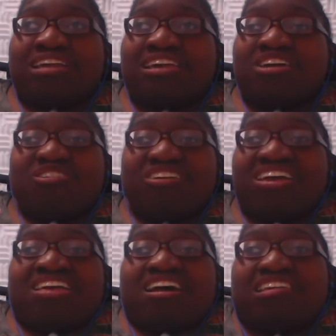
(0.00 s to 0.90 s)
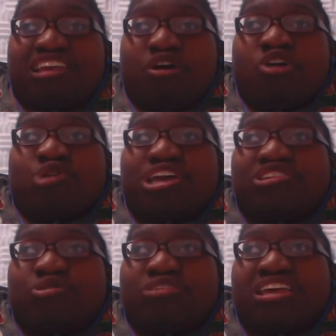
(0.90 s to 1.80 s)
down. I said, all right,
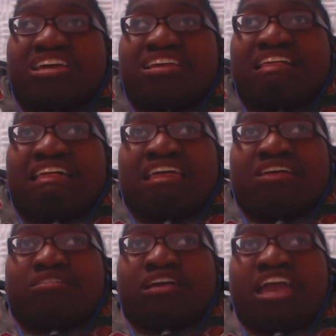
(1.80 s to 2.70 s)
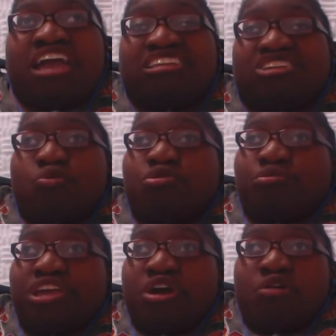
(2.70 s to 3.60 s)
so then escort
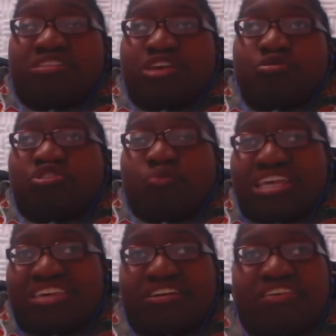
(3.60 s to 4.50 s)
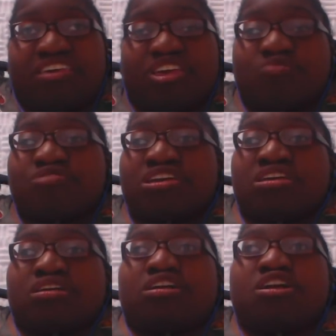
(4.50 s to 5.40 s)
me up there so I can leave.
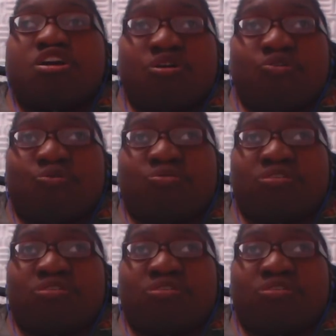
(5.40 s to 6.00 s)
No.